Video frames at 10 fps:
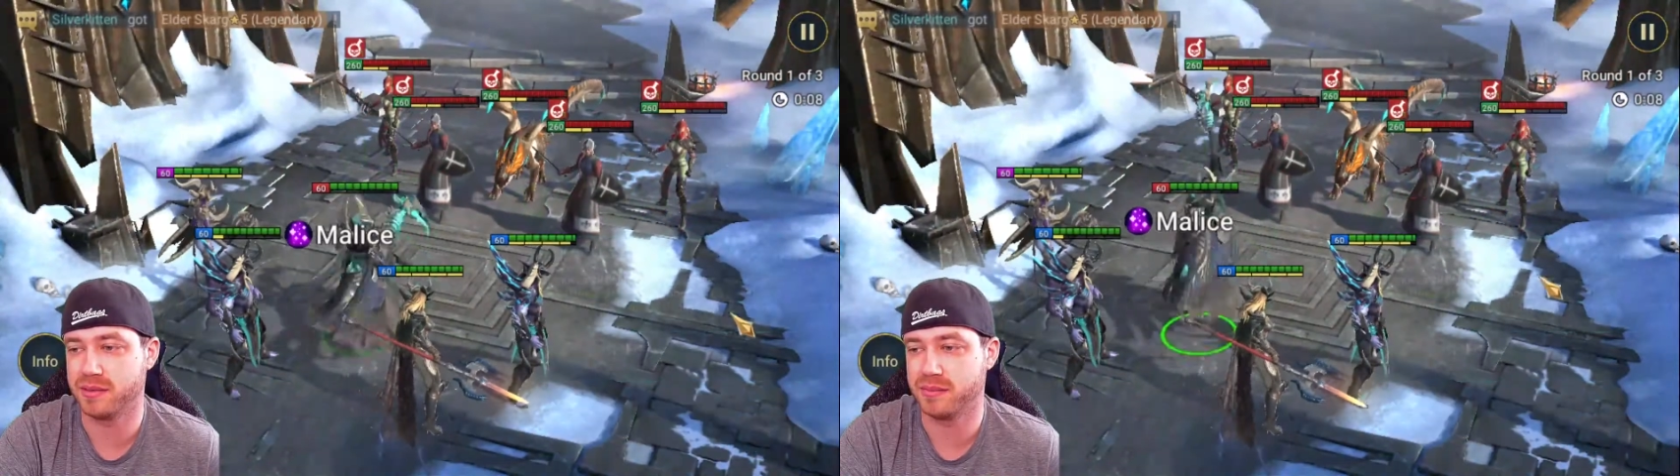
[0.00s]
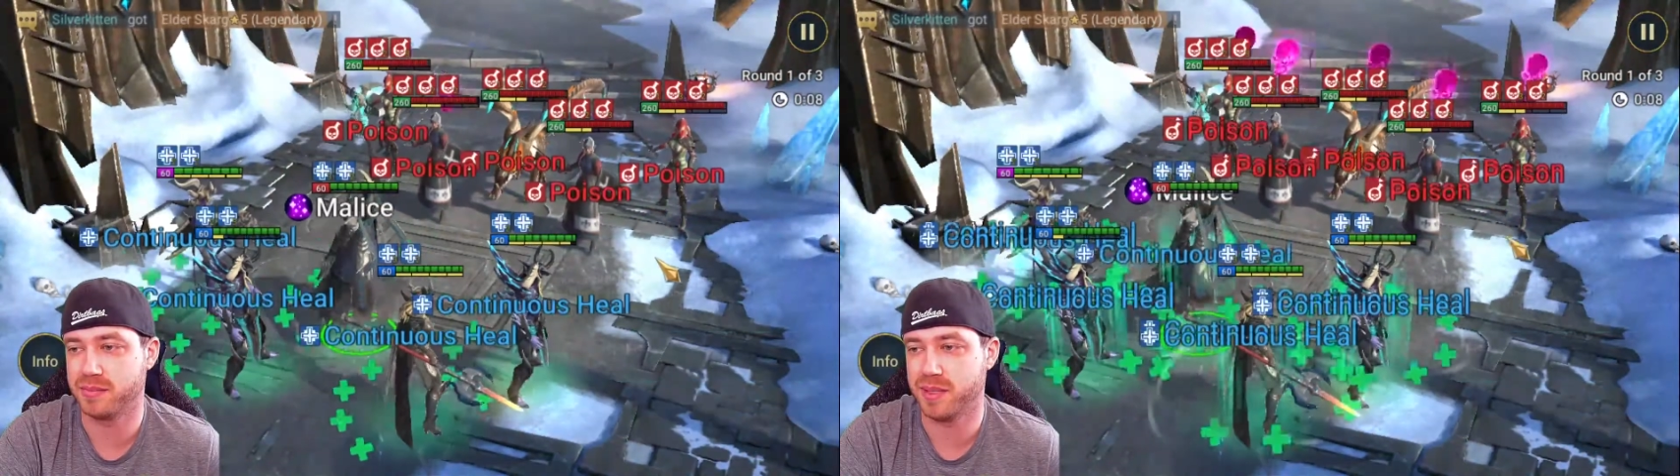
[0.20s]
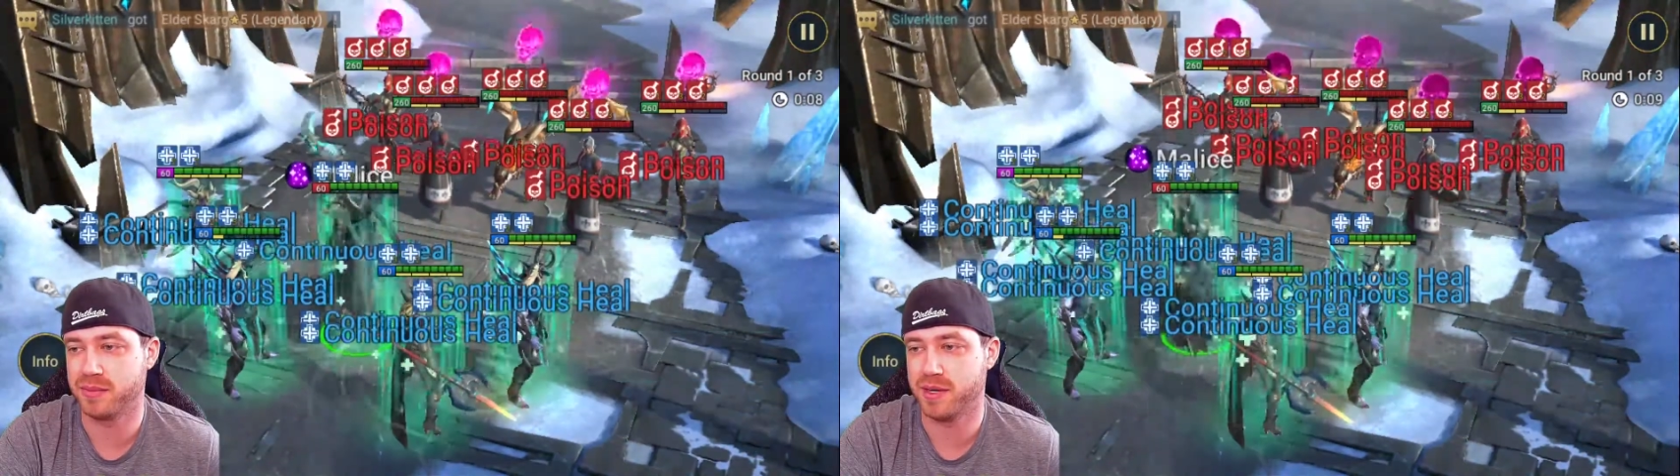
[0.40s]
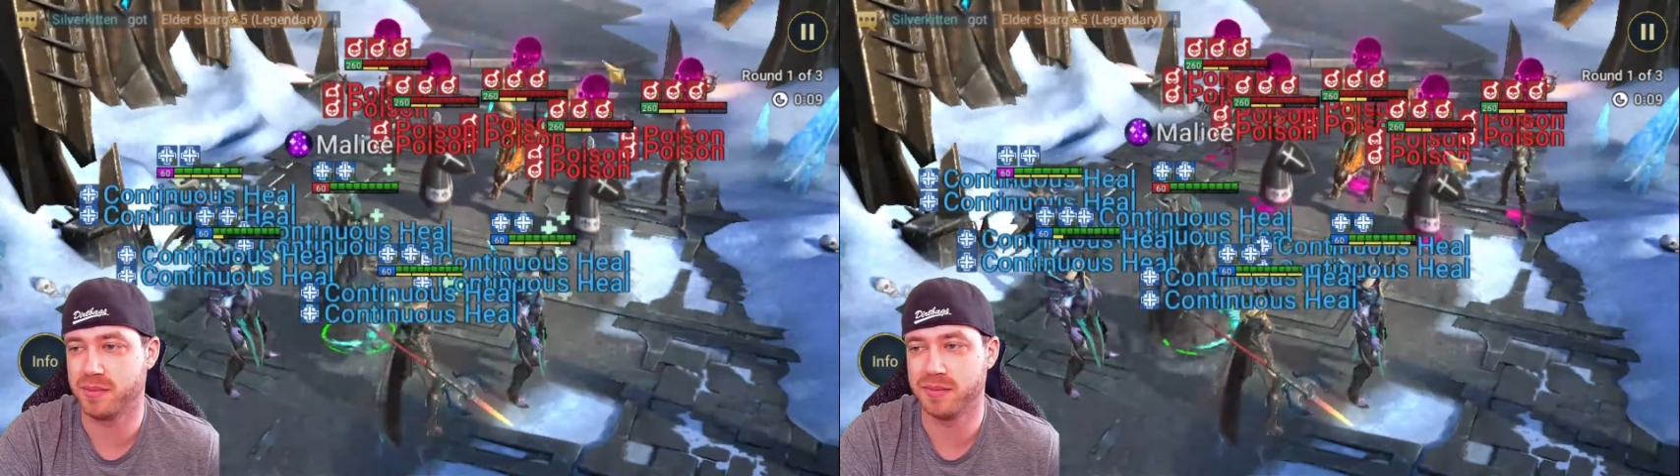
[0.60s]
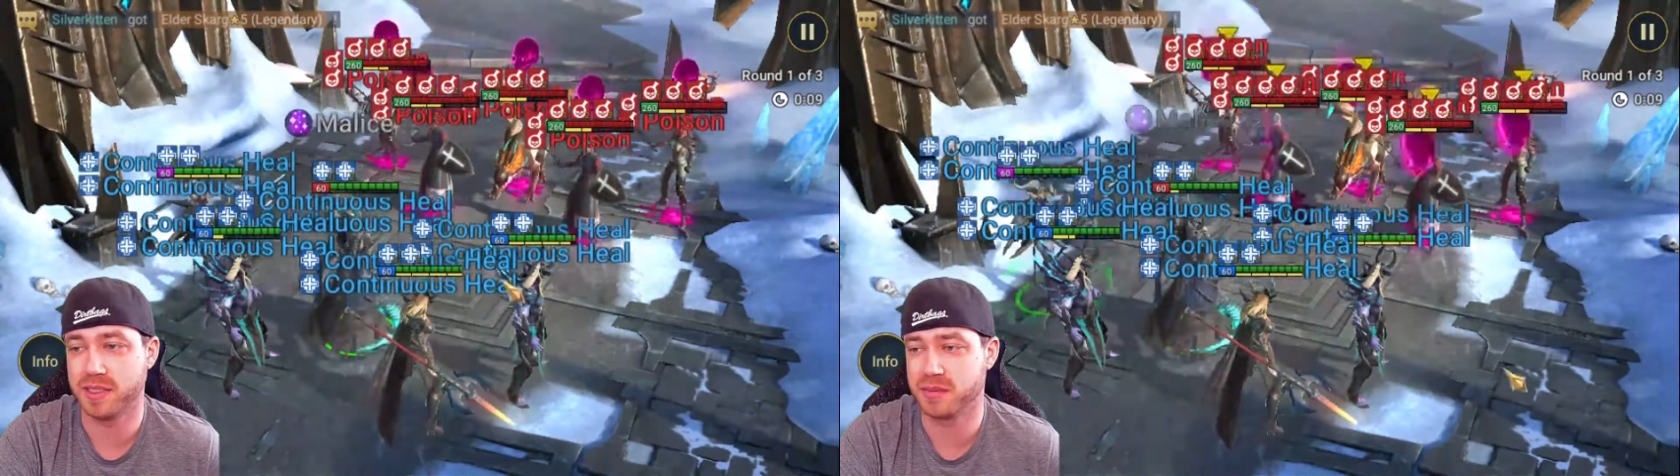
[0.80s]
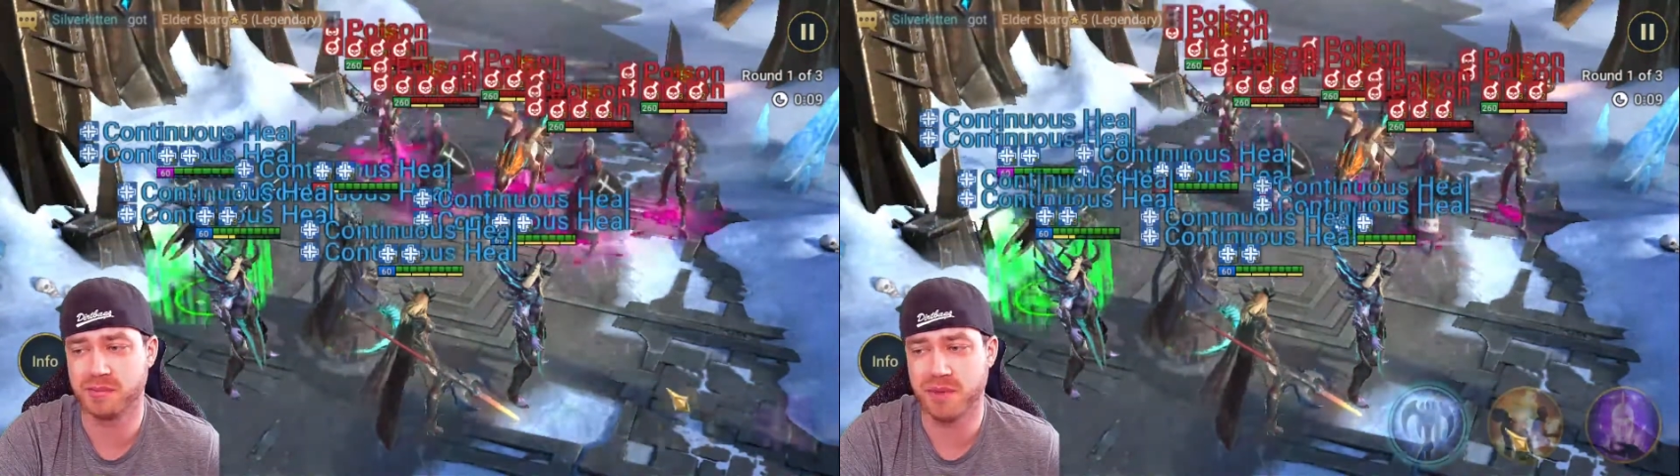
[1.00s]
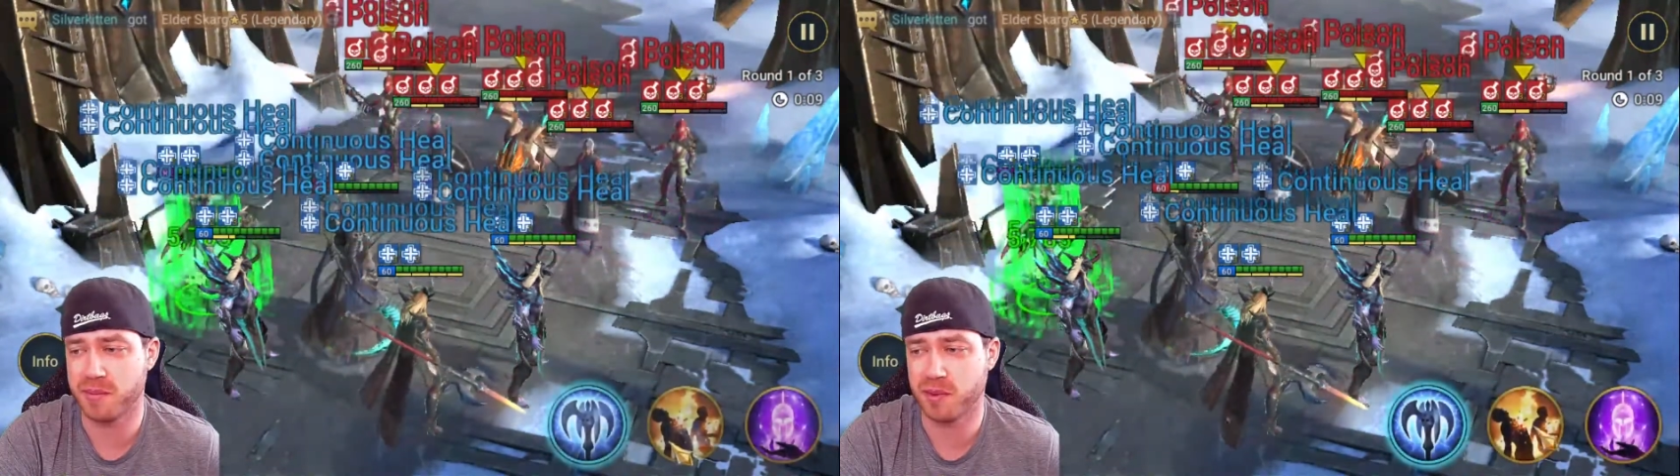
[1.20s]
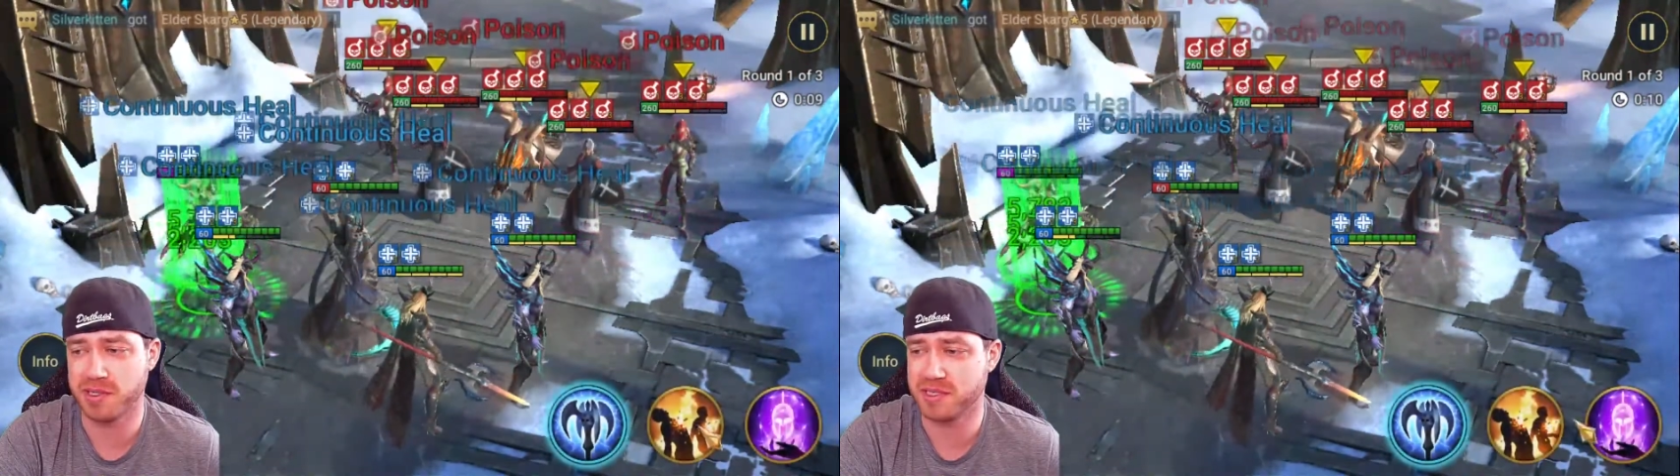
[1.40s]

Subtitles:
buff up, just many poisons